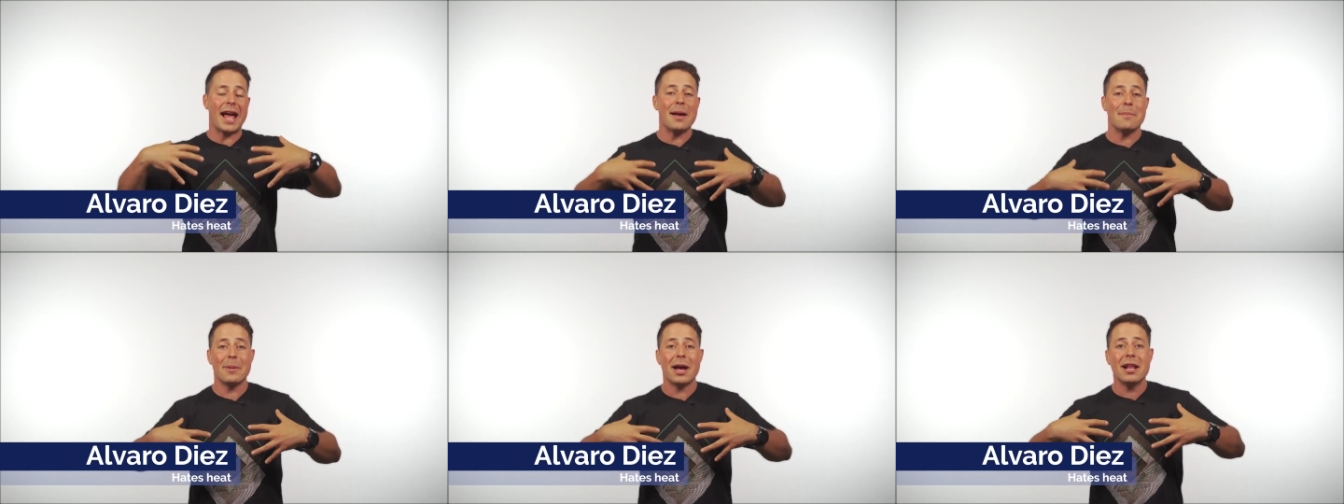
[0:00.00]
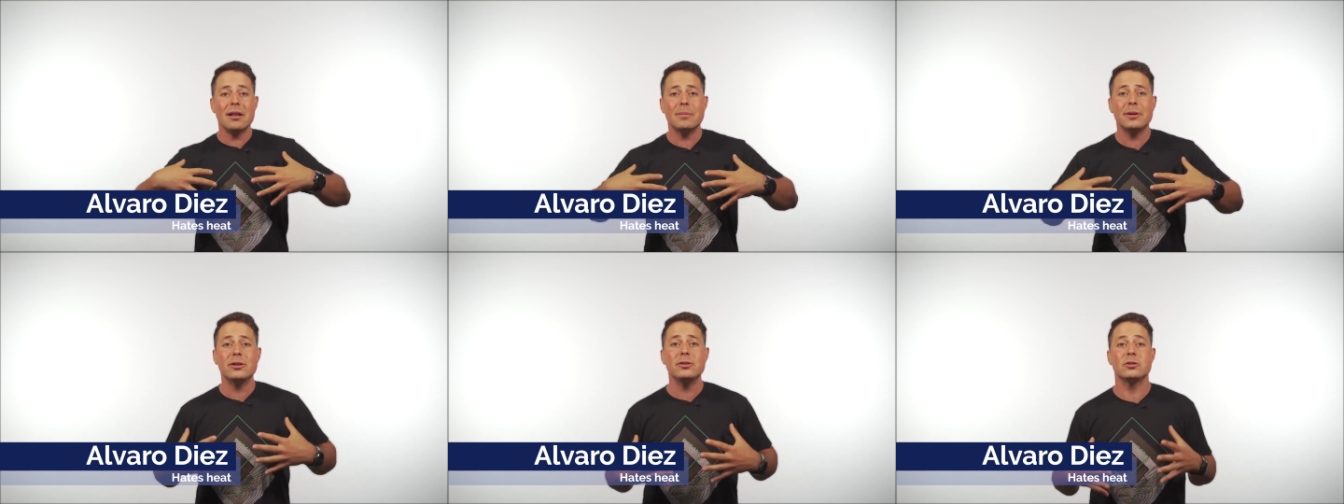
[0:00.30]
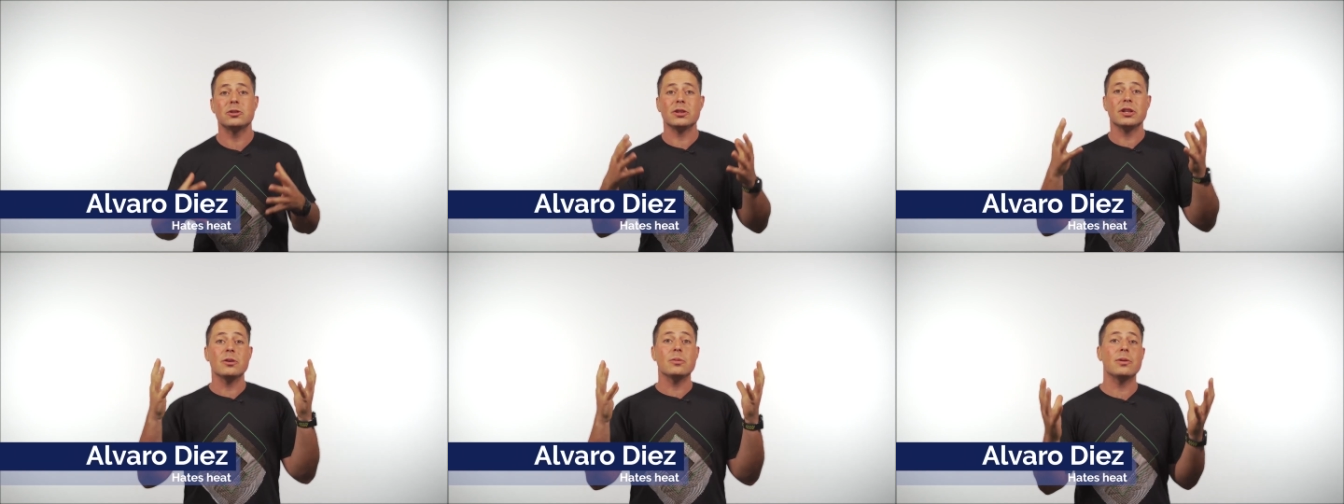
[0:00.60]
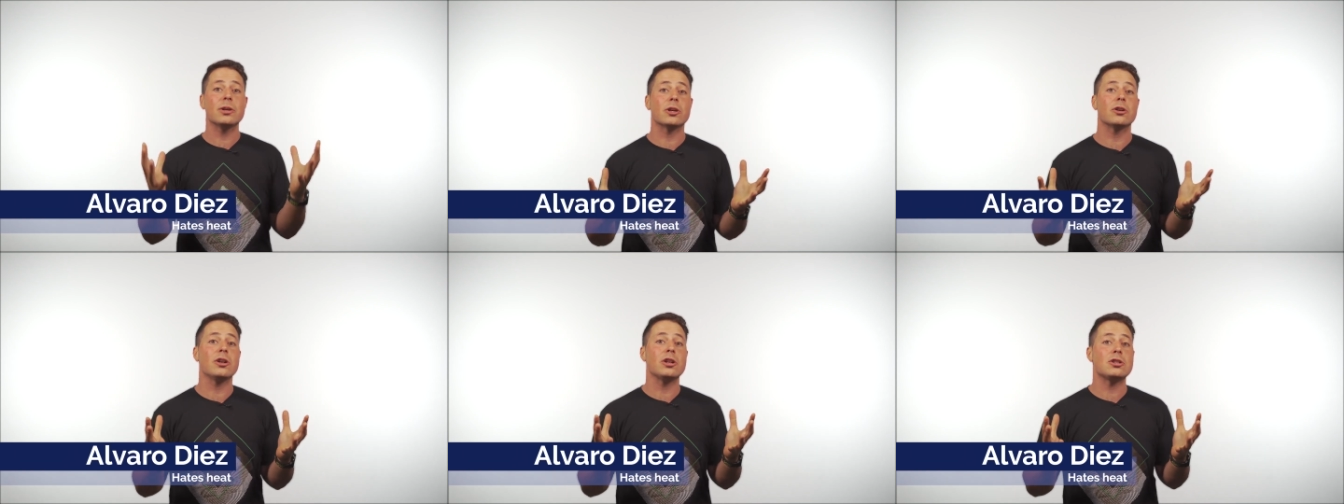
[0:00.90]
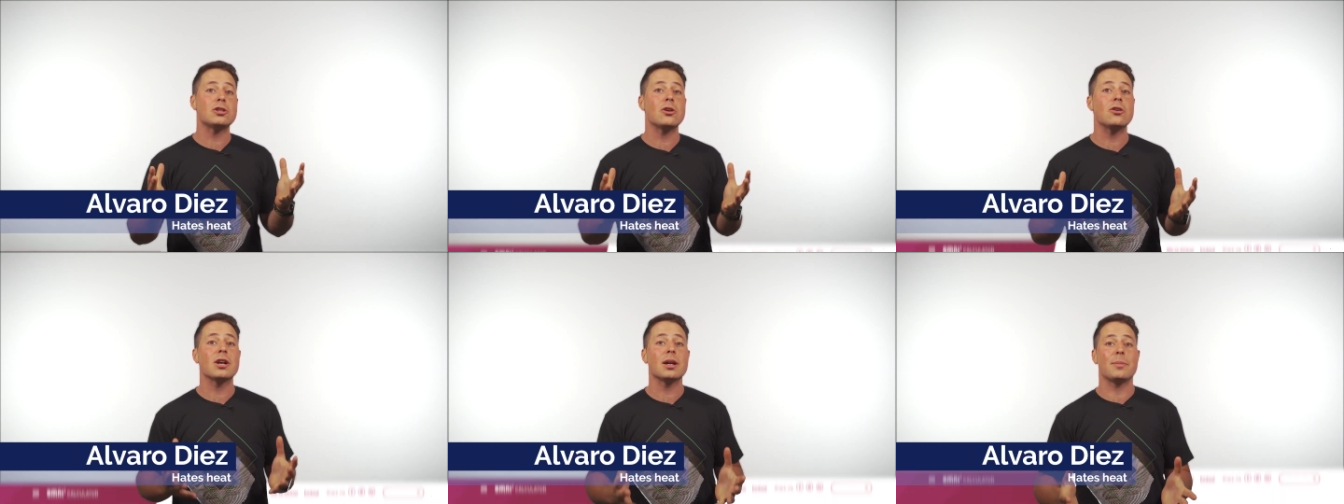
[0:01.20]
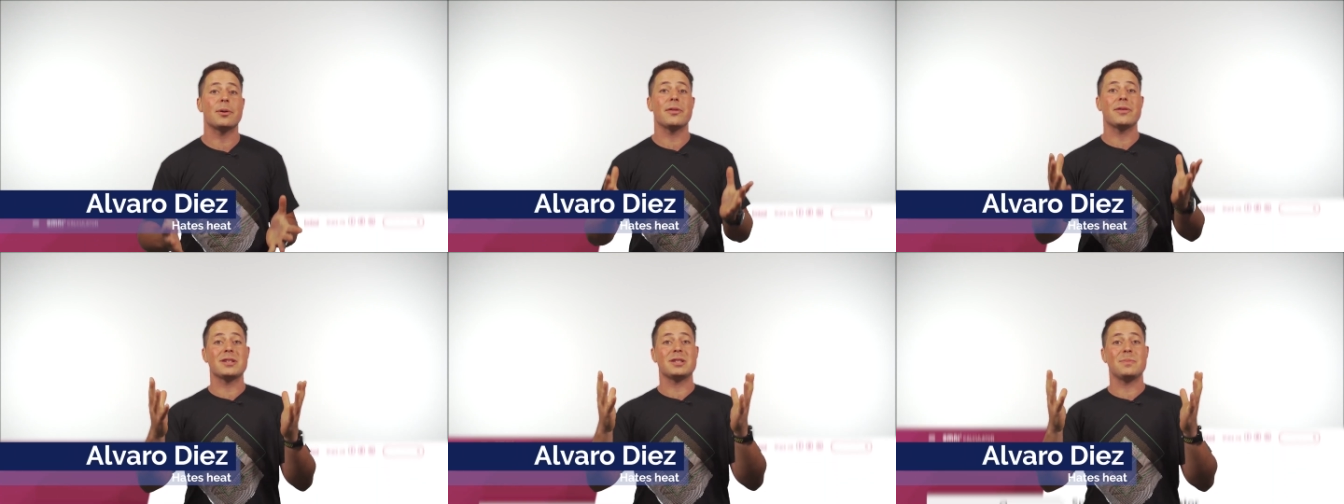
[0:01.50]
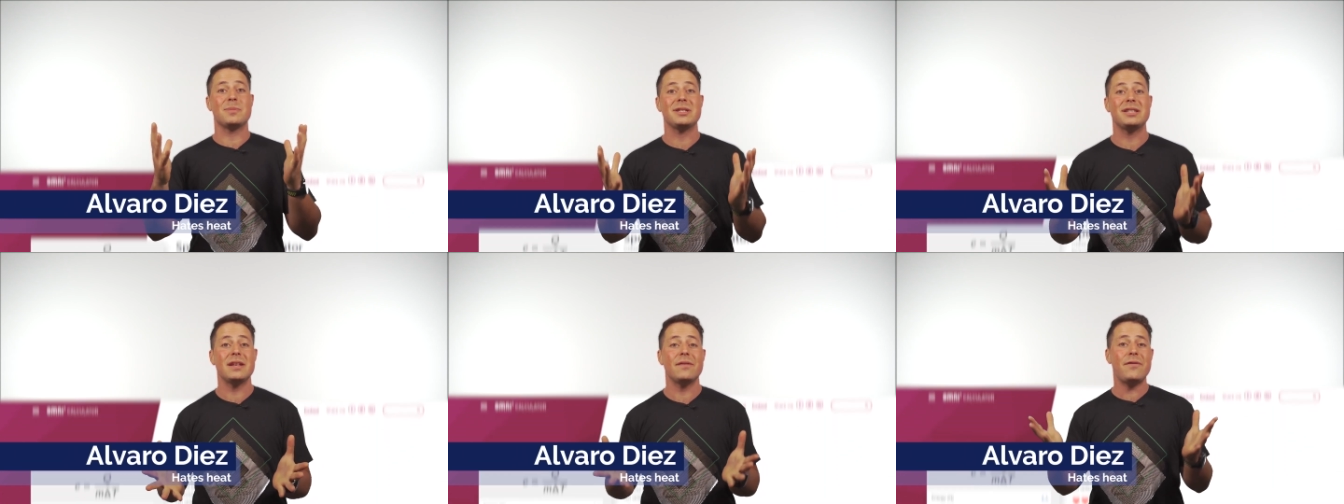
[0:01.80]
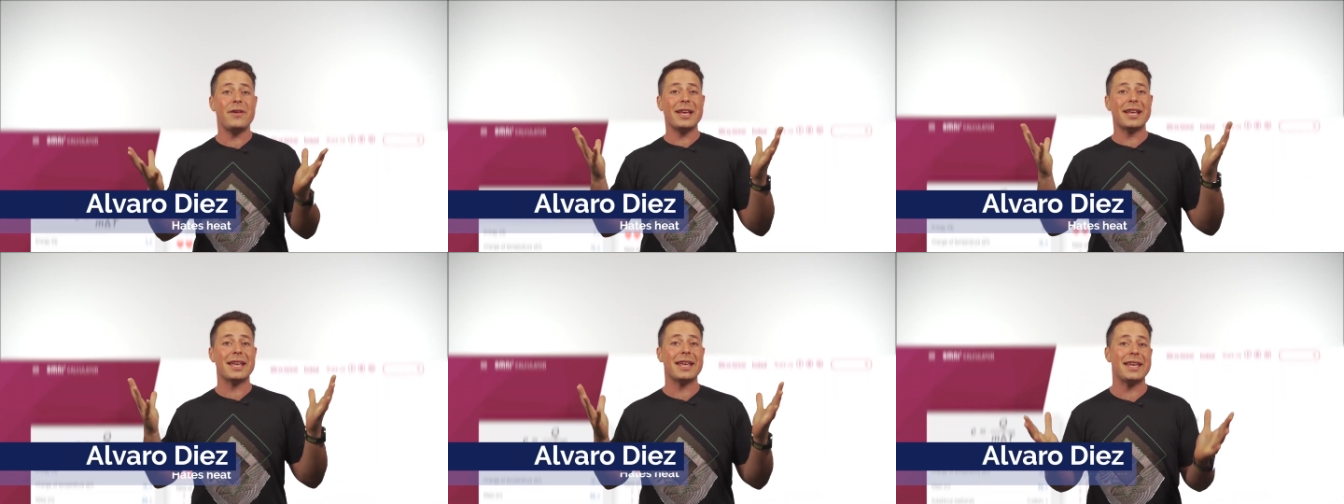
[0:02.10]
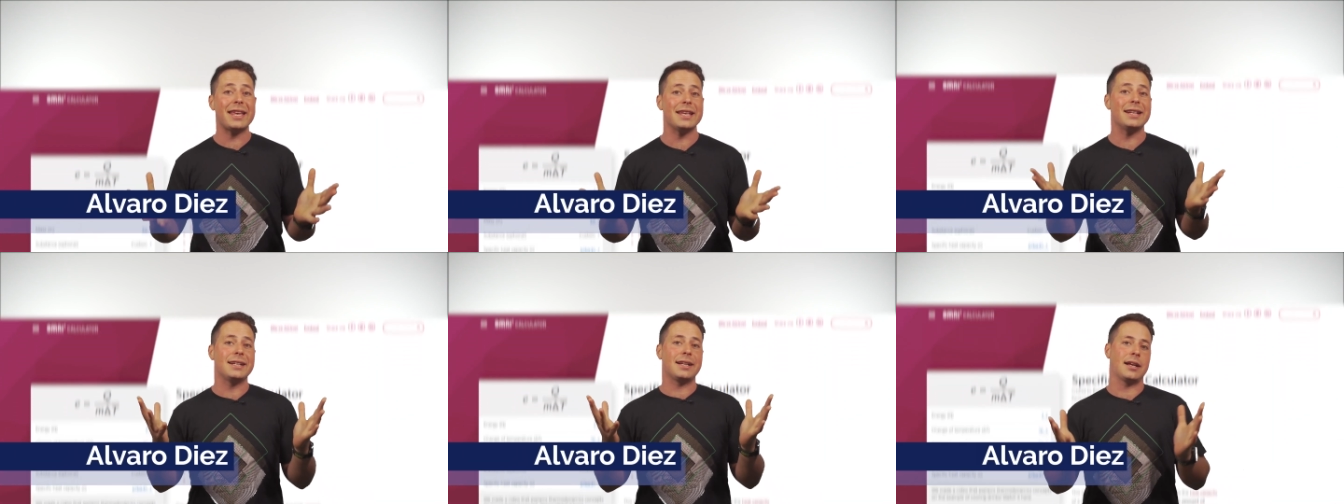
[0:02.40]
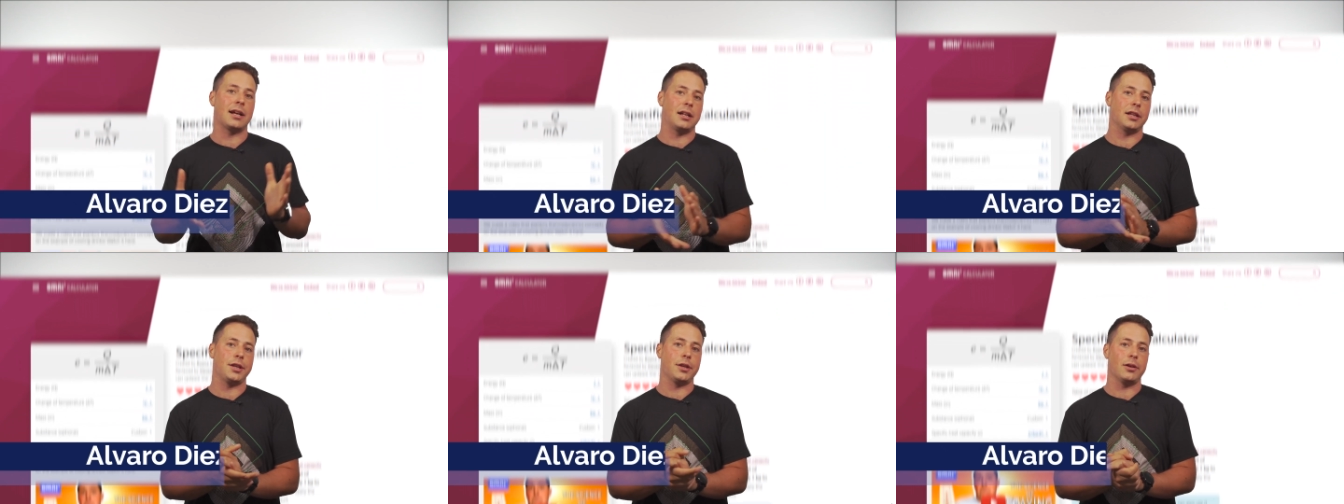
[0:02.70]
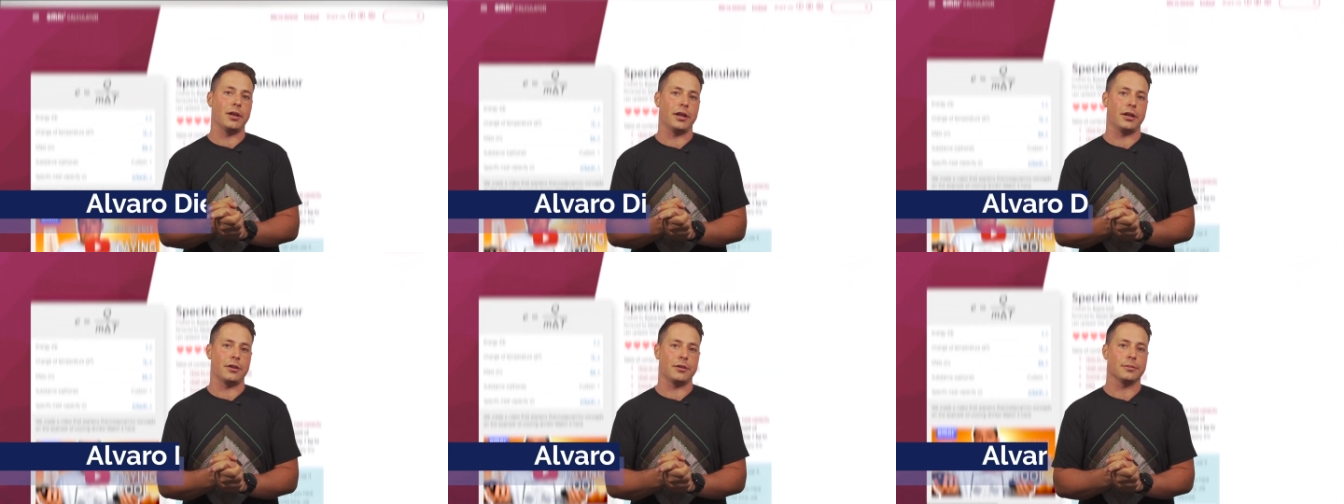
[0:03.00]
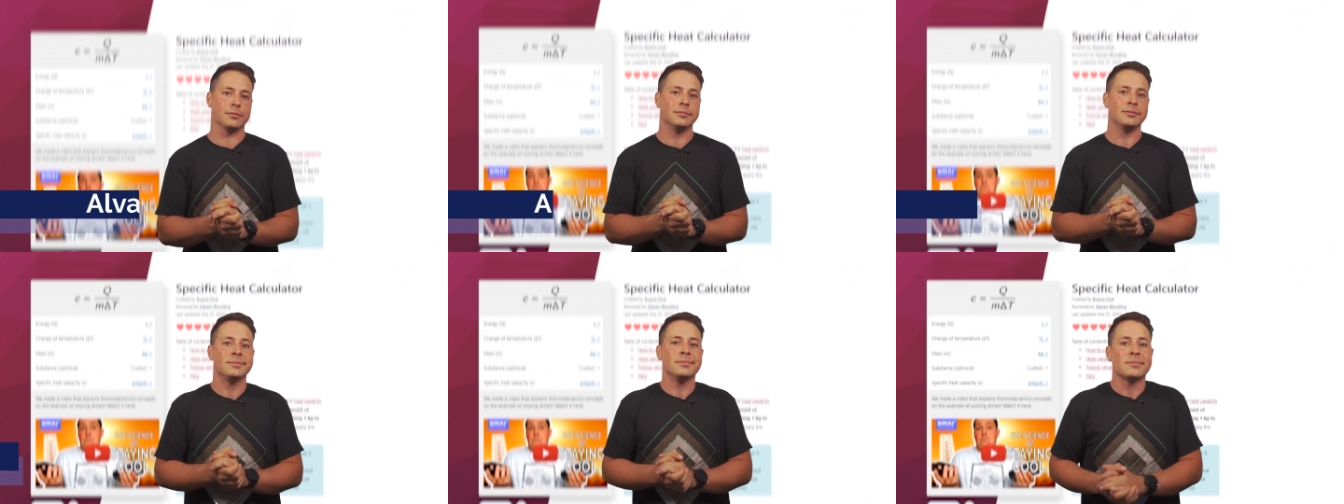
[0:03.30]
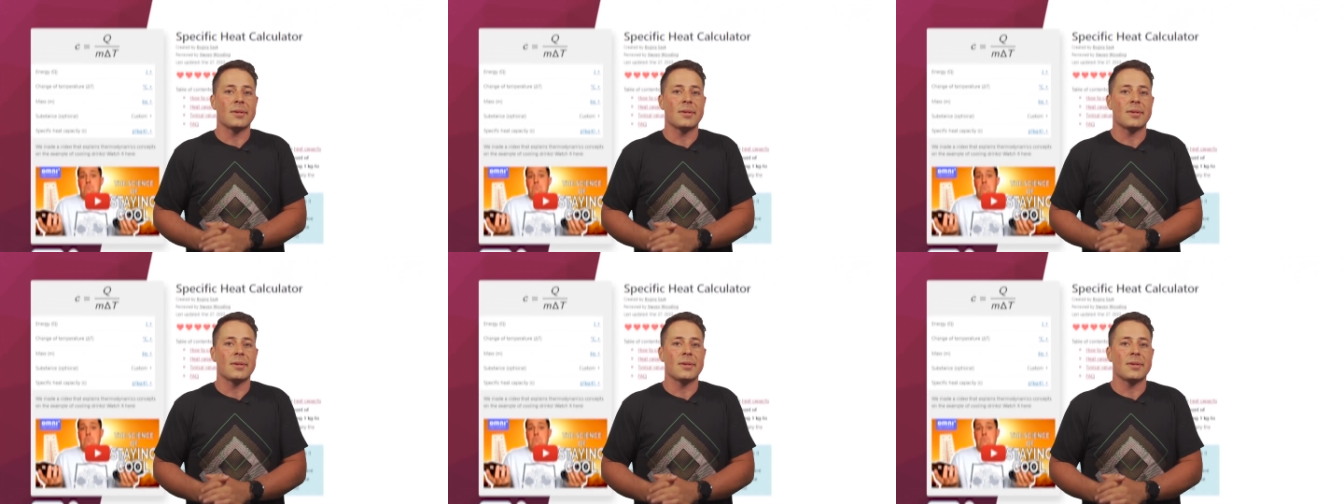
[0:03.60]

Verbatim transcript: I'm Alvaro and today we're going to talk about the specific heat calculator.